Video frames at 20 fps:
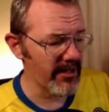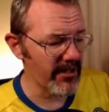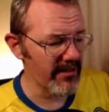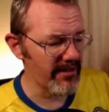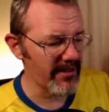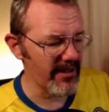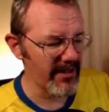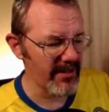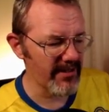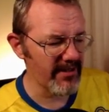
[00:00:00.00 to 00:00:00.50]
You
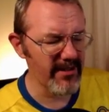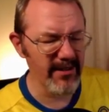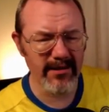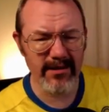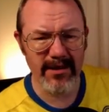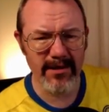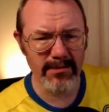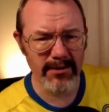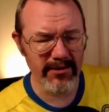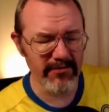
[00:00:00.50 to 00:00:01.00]
see there's still a
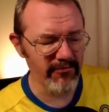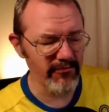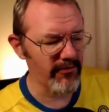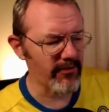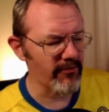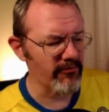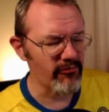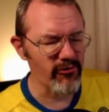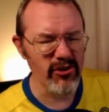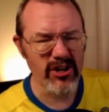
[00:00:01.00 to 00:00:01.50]
couple of
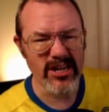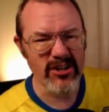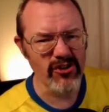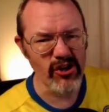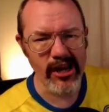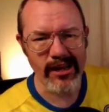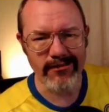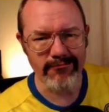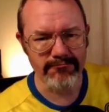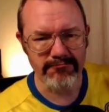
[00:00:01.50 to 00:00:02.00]

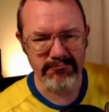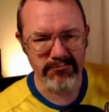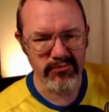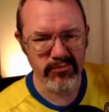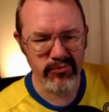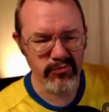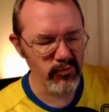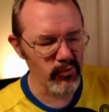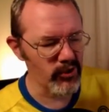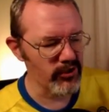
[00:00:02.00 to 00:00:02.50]
regen
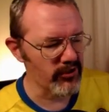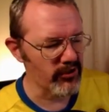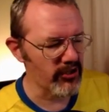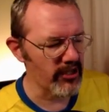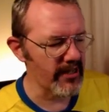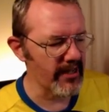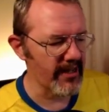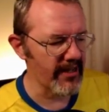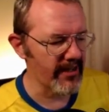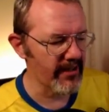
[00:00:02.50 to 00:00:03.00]
ones
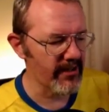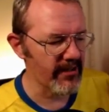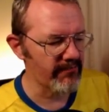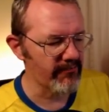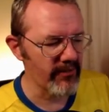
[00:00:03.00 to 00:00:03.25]
in here,